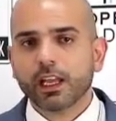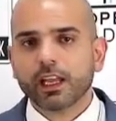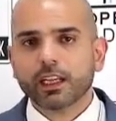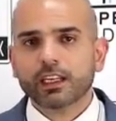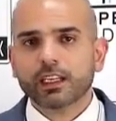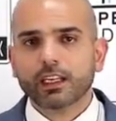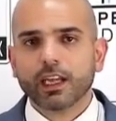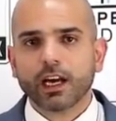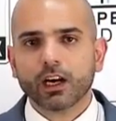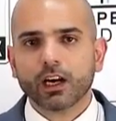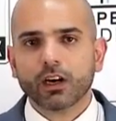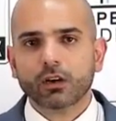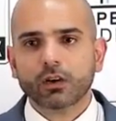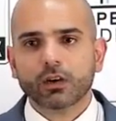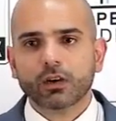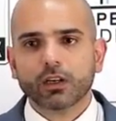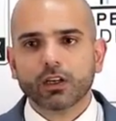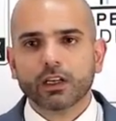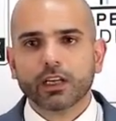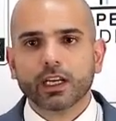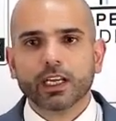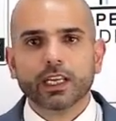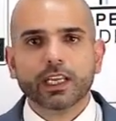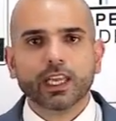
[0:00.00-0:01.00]
Now,
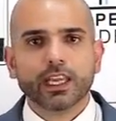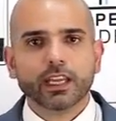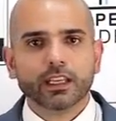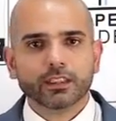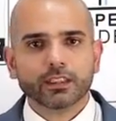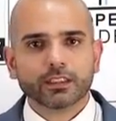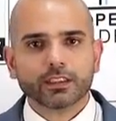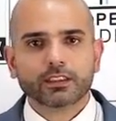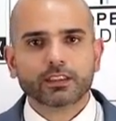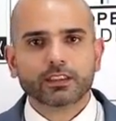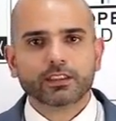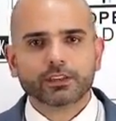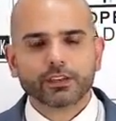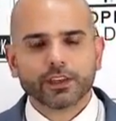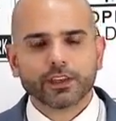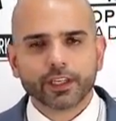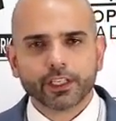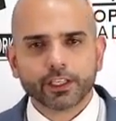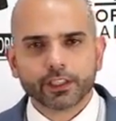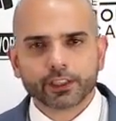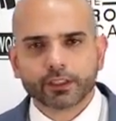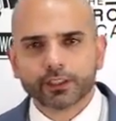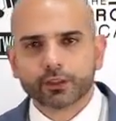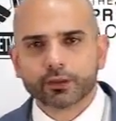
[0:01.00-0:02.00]
again, this is very
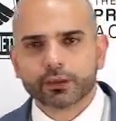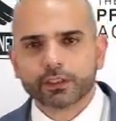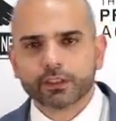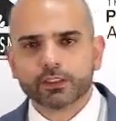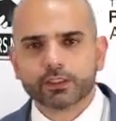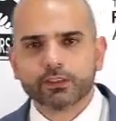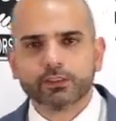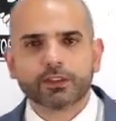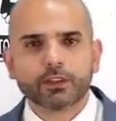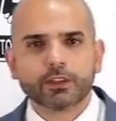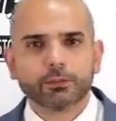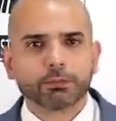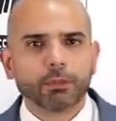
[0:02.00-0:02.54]
intuitive,